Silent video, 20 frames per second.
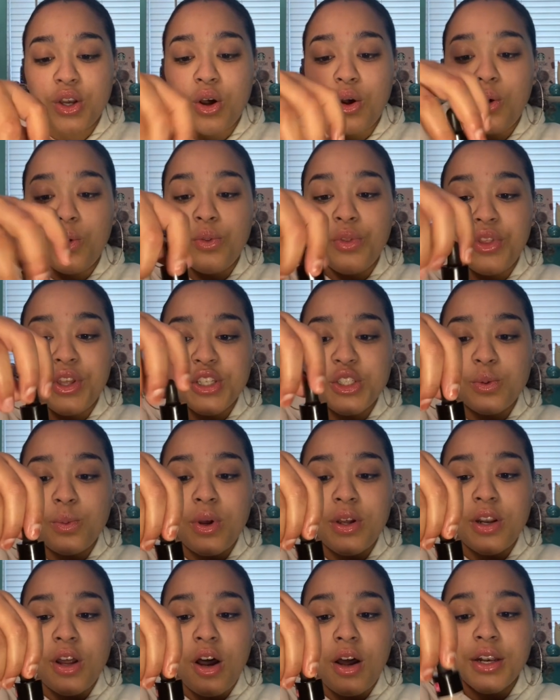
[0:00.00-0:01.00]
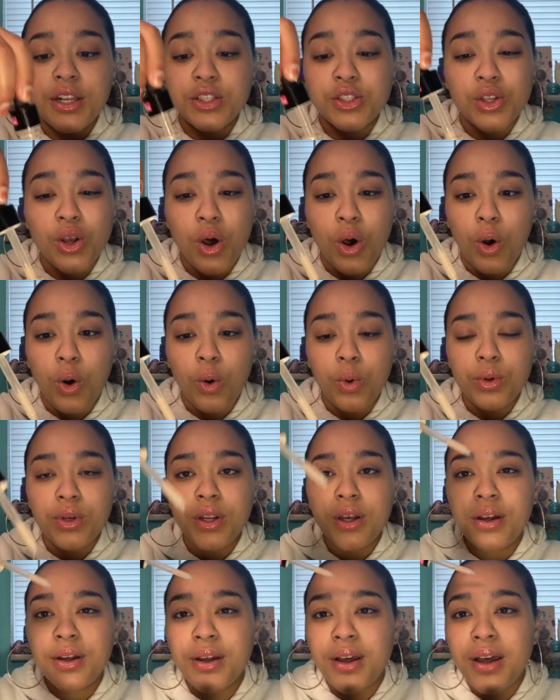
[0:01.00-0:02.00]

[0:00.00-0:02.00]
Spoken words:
own. This one on its own,